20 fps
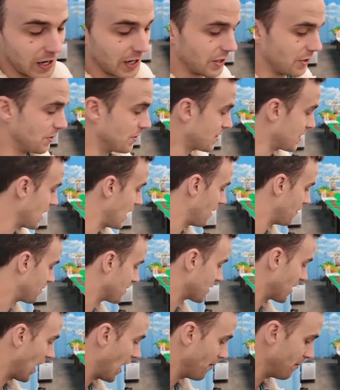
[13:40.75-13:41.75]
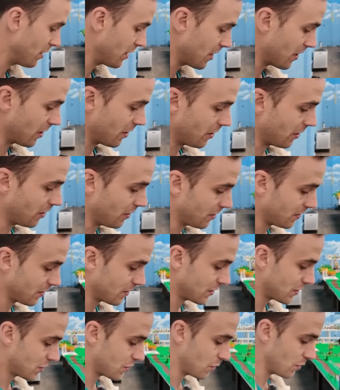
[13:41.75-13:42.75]
I used to have Simon here
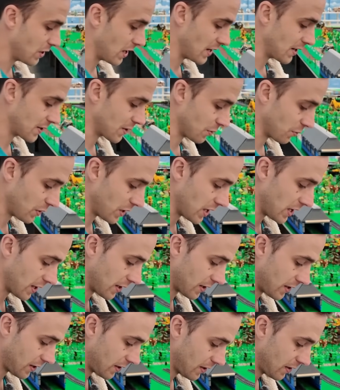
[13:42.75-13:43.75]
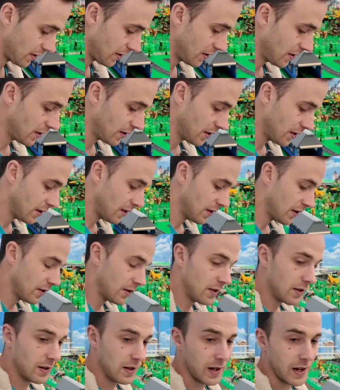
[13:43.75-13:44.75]
2 days a week.
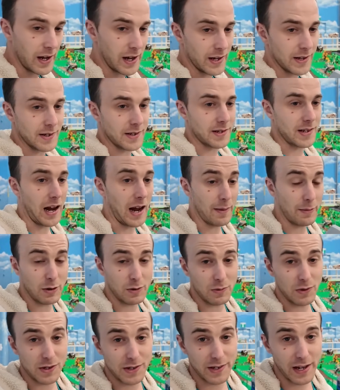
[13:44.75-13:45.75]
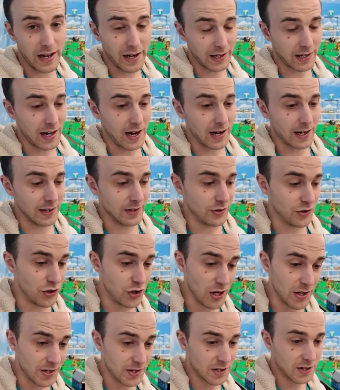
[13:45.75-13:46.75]
And Simon was dedicated
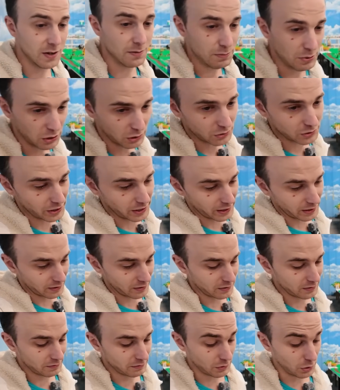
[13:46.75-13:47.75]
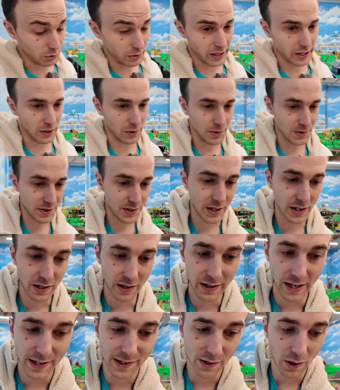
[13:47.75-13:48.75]
just to building the Lego
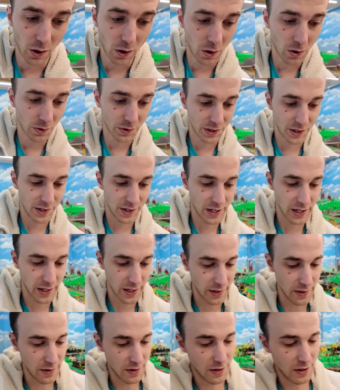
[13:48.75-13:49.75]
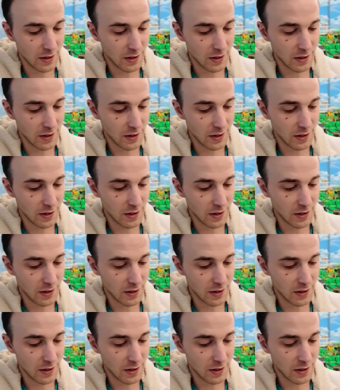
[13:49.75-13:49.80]
city. That's all he did.